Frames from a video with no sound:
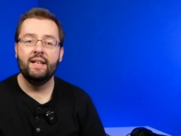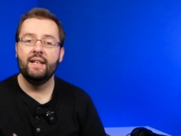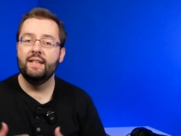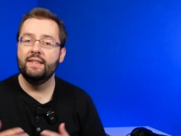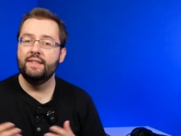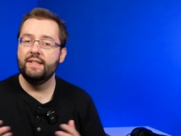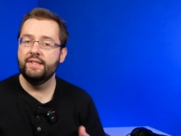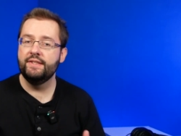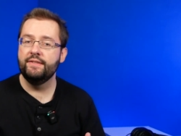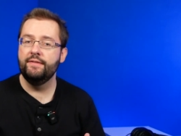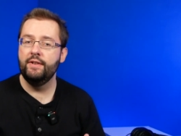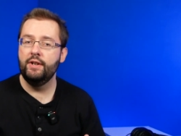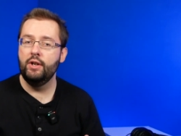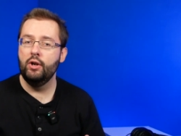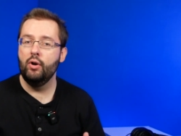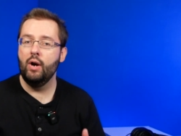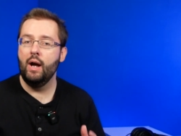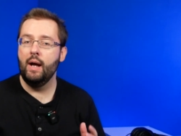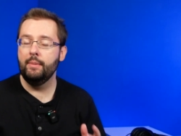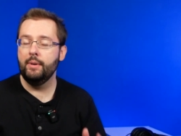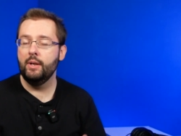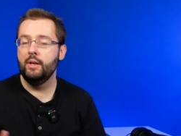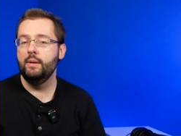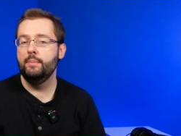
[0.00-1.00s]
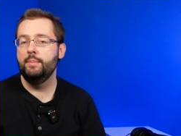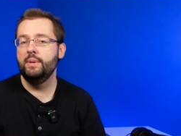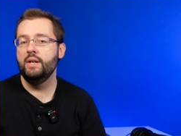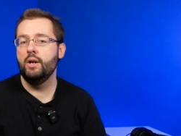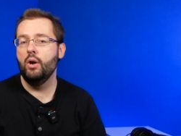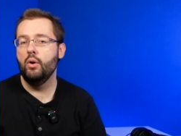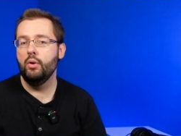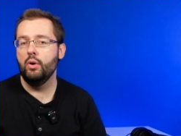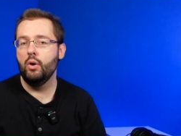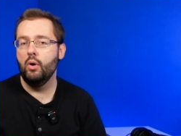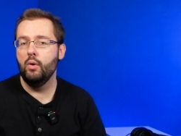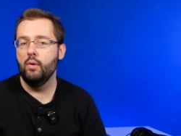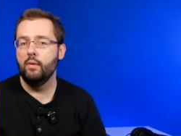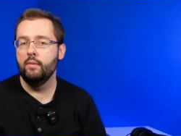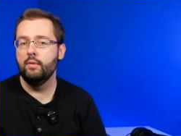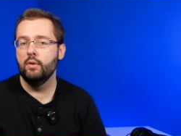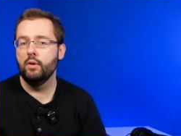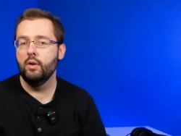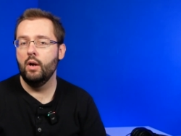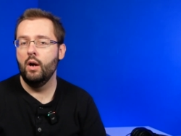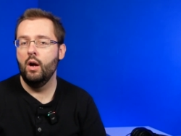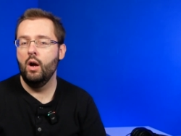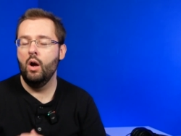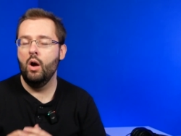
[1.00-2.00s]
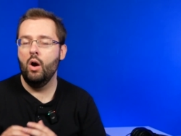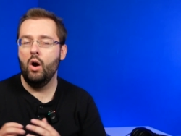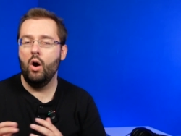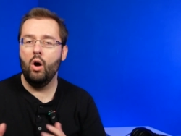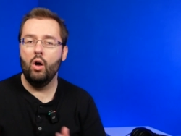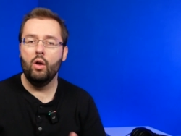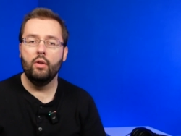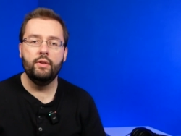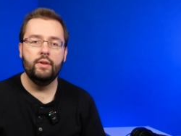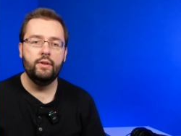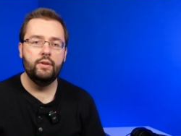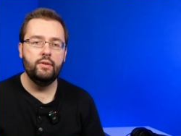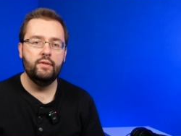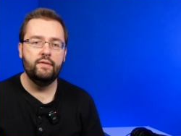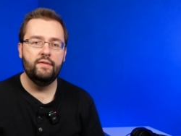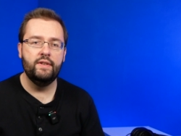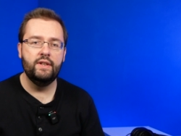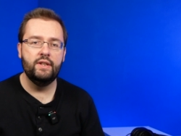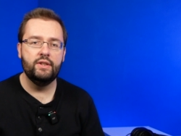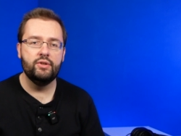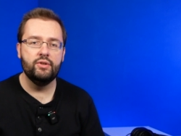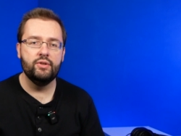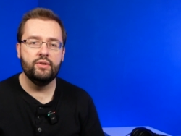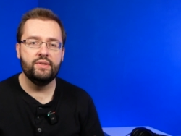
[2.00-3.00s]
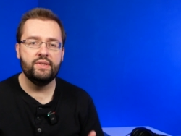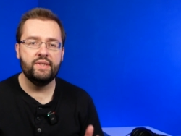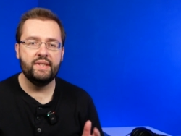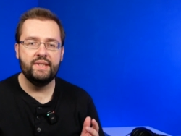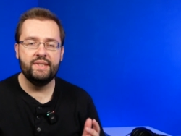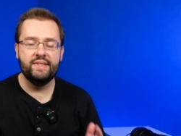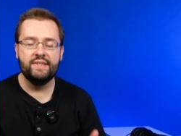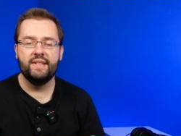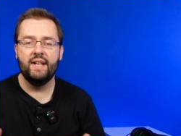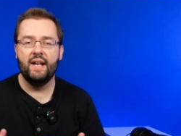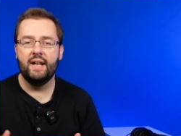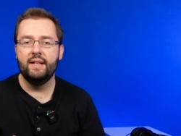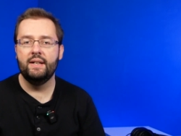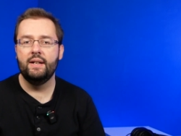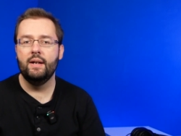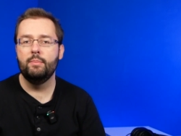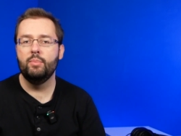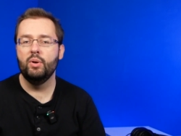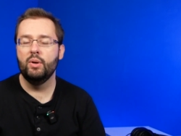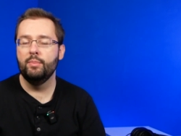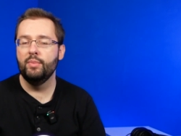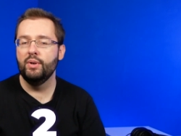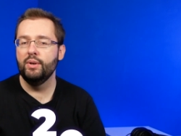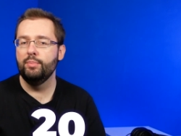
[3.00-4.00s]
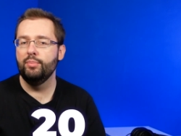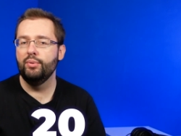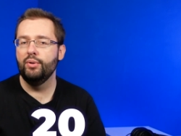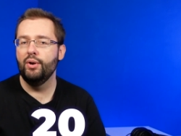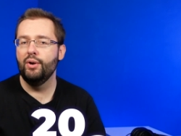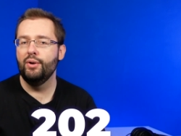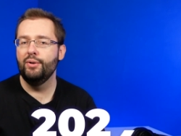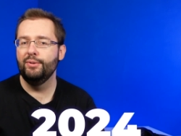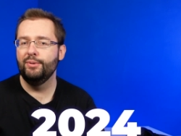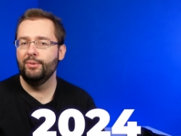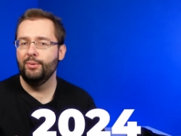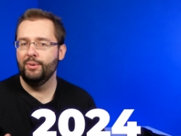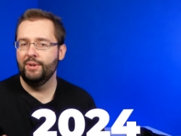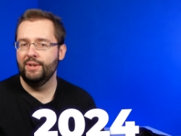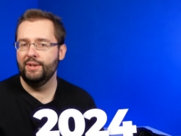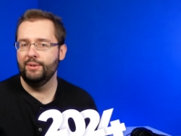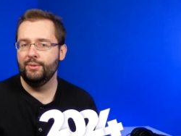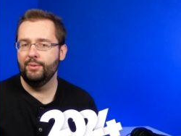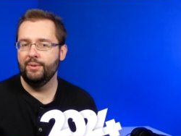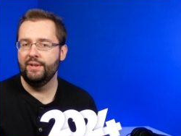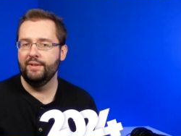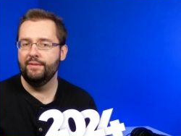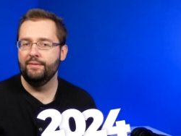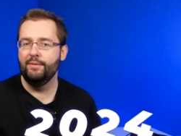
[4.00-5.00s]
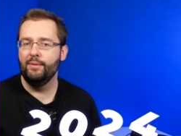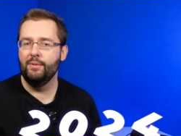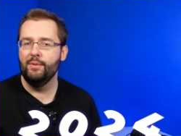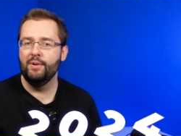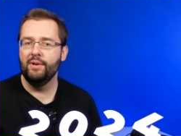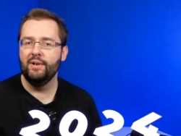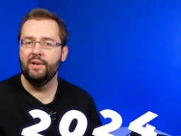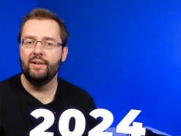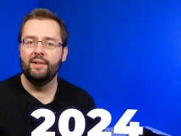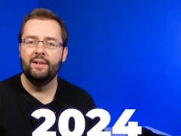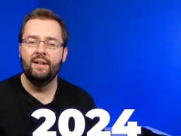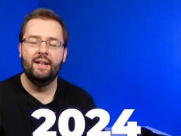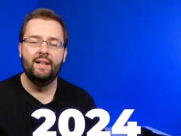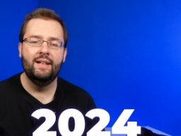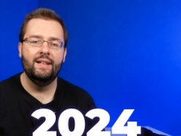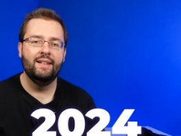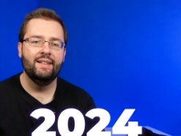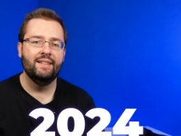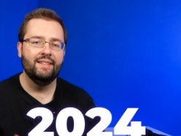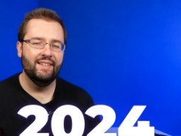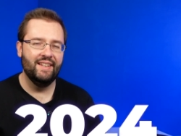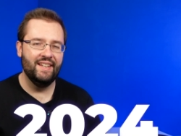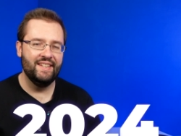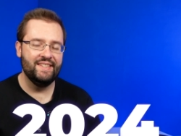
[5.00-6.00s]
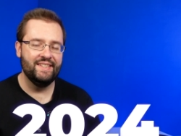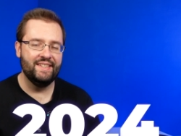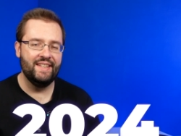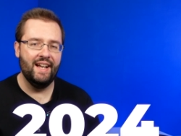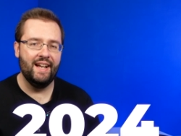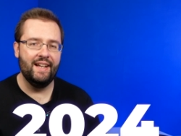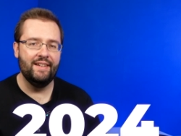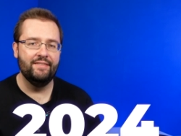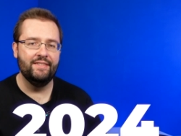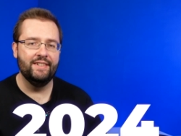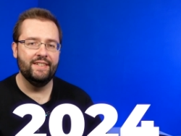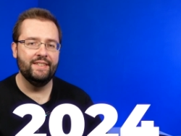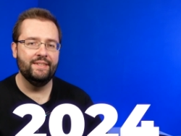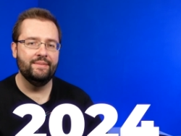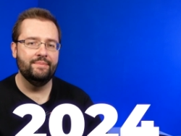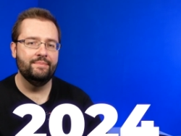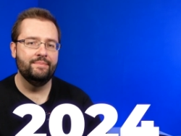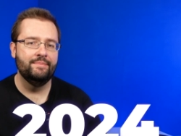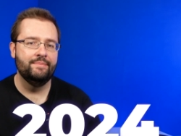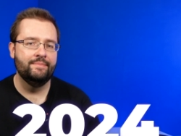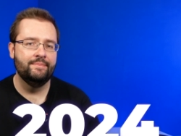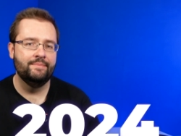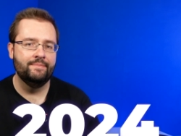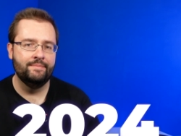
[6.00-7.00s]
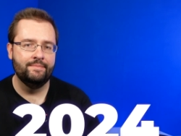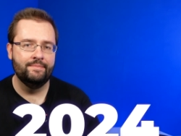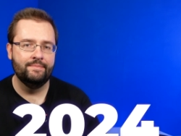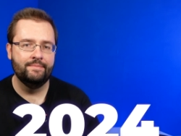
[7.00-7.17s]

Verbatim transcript: In this video, I'm going to be going over all the new features inside Premiere Pro 2024. Let's dive in.